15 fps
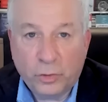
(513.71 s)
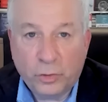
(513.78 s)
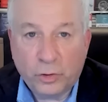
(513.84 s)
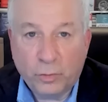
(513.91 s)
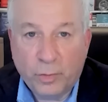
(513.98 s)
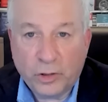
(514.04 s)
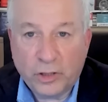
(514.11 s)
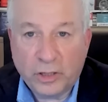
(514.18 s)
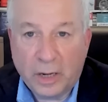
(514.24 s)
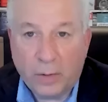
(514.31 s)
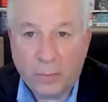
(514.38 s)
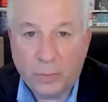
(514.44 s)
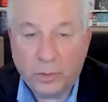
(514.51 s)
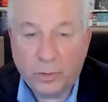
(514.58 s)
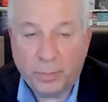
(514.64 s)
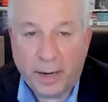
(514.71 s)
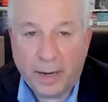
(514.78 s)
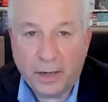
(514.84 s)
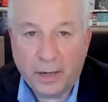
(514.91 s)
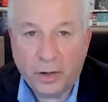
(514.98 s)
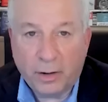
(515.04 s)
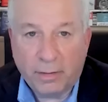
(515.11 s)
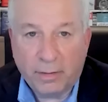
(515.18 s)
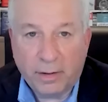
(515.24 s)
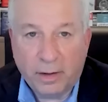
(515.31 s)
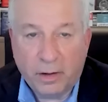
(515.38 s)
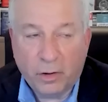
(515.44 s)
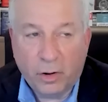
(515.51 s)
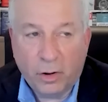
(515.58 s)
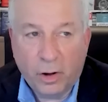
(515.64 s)
So much of that will depend, I
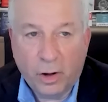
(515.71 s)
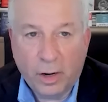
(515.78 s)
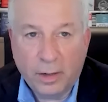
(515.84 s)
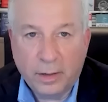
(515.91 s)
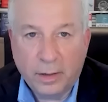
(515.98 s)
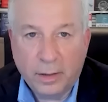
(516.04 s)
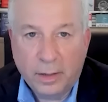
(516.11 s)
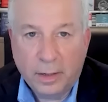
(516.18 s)
think, on